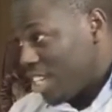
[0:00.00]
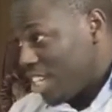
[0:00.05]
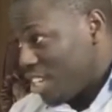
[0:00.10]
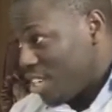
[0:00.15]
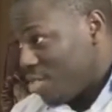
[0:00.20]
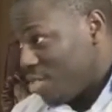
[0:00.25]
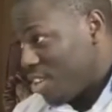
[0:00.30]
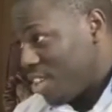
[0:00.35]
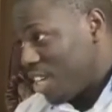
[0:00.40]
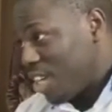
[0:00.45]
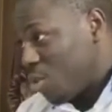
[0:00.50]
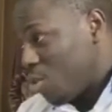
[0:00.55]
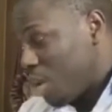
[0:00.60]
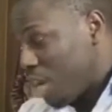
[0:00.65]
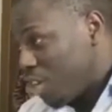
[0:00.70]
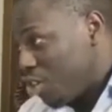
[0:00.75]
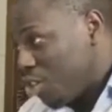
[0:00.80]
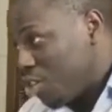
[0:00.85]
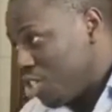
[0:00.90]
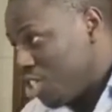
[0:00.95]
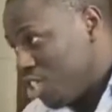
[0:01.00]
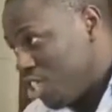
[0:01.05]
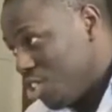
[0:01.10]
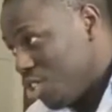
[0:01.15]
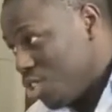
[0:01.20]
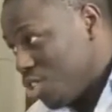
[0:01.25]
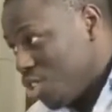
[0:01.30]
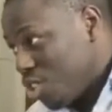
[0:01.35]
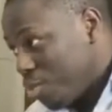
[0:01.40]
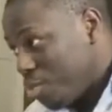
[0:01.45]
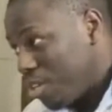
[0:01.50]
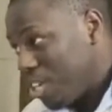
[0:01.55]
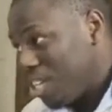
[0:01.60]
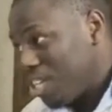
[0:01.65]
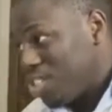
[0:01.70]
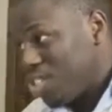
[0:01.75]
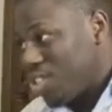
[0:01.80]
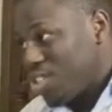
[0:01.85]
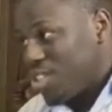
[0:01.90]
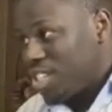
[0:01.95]
The fact that we are not using it does not mean
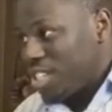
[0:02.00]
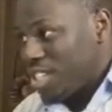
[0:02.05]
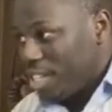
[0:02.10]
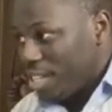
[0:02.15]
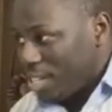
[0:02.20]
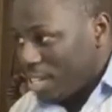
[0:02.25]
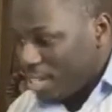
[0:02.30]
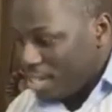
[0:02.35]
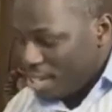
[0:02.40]
it's not there.